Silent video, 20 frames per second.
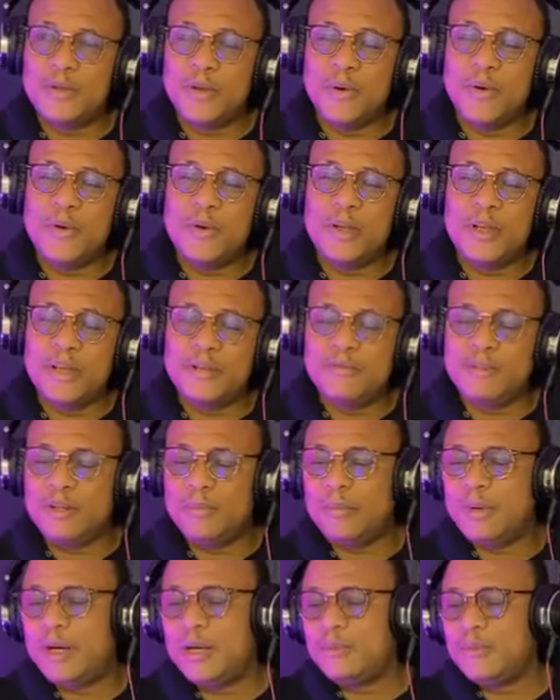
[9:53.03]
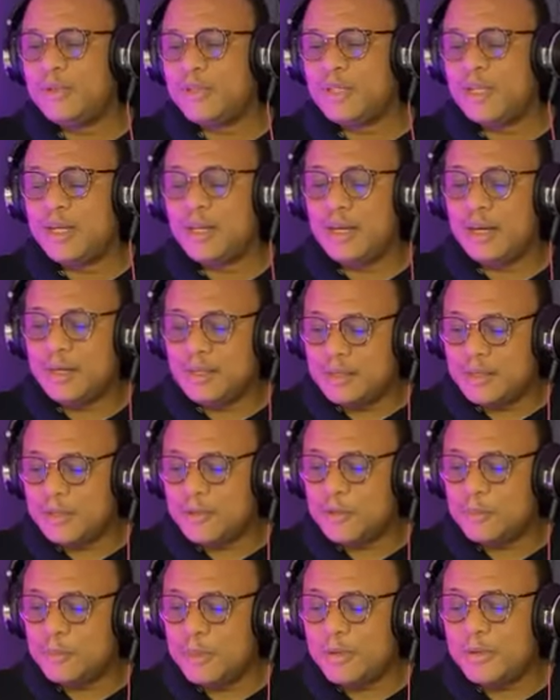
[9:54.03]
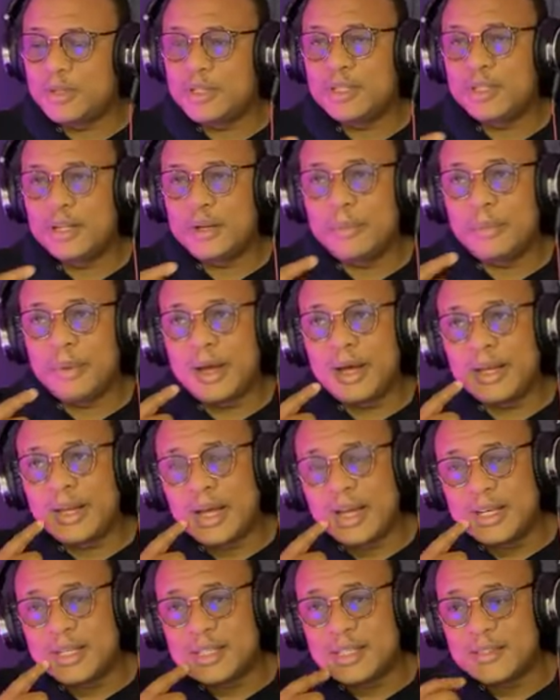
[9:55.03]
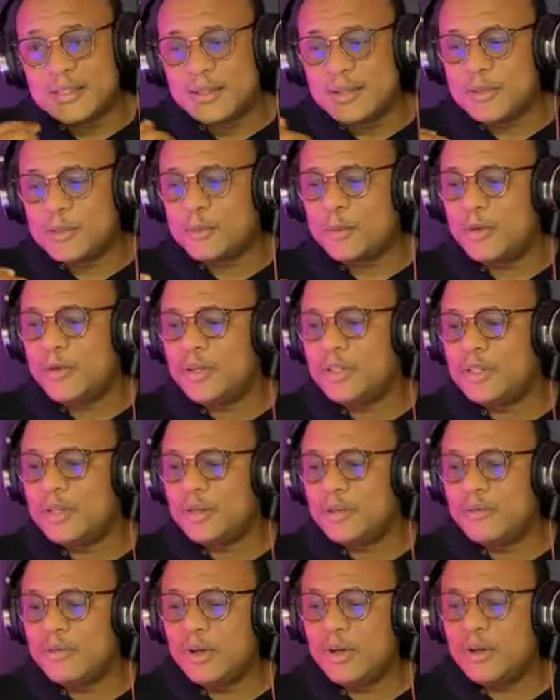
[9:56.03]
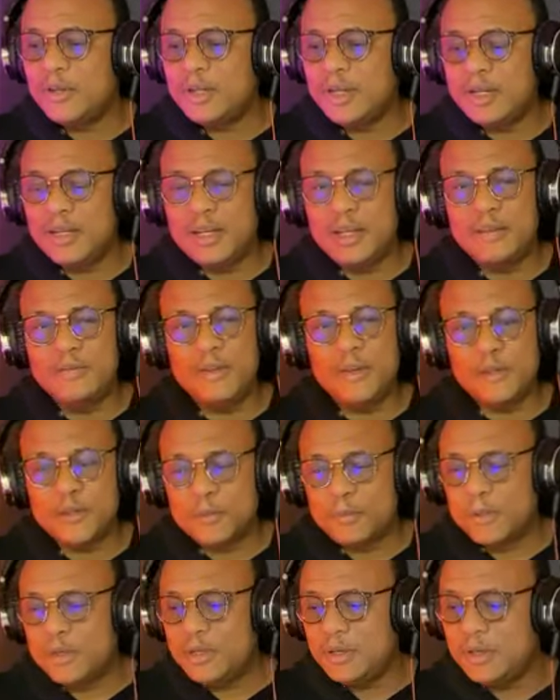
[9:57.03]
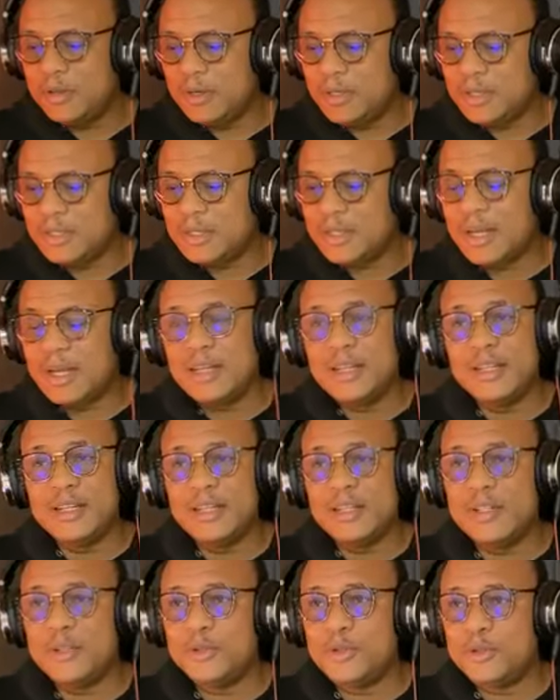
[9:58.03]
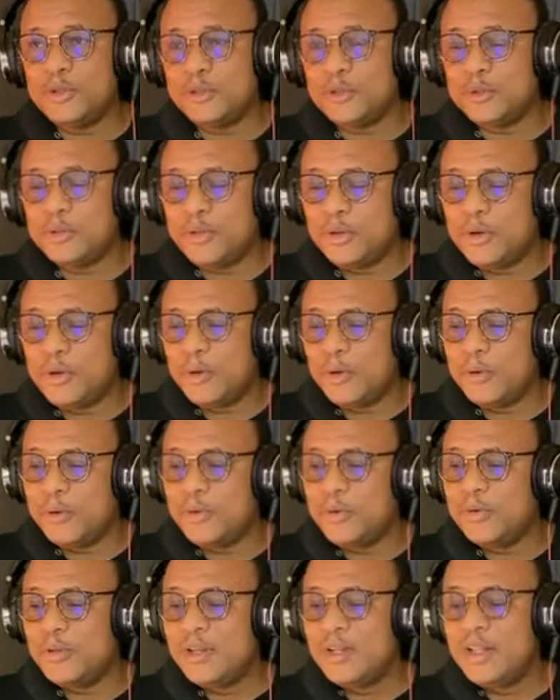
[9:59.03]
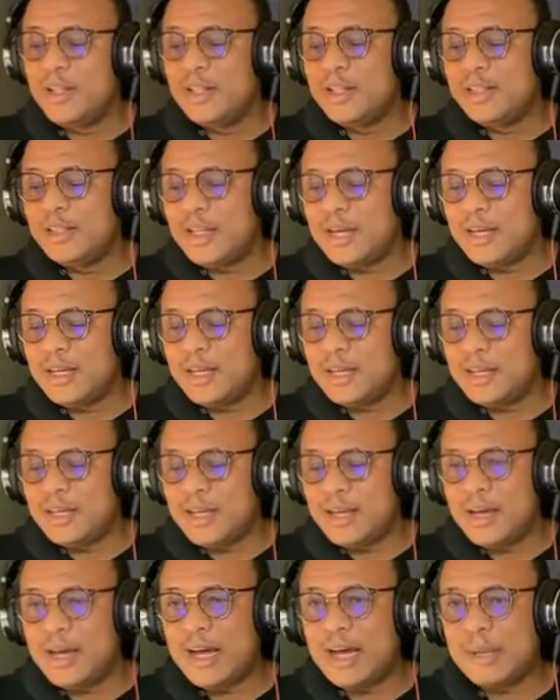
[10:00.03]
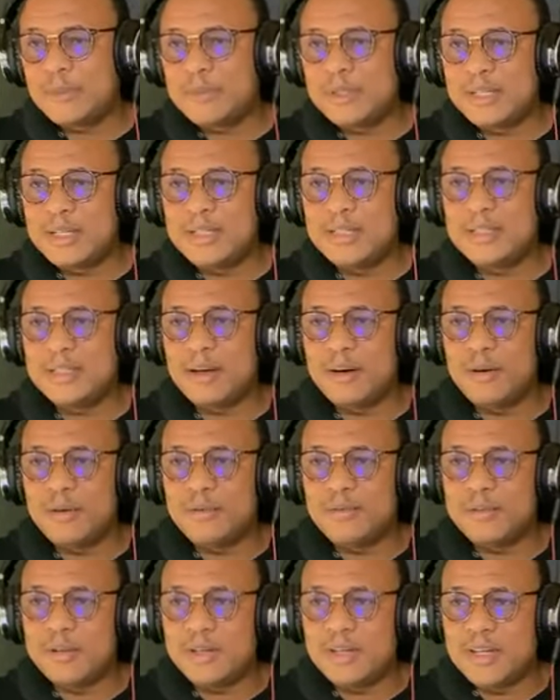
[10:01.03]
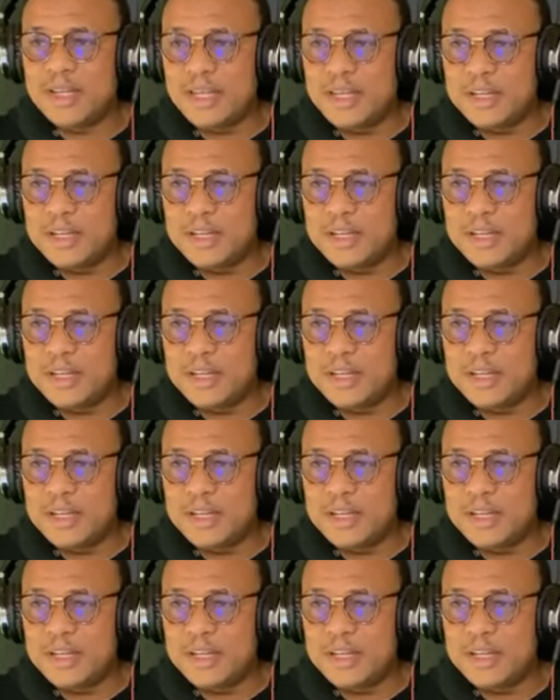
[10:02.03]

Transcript: So, if the Bible says there is a spirit in a man and it is the inspiration of God that give your spirit understanding, you should know that in the absence of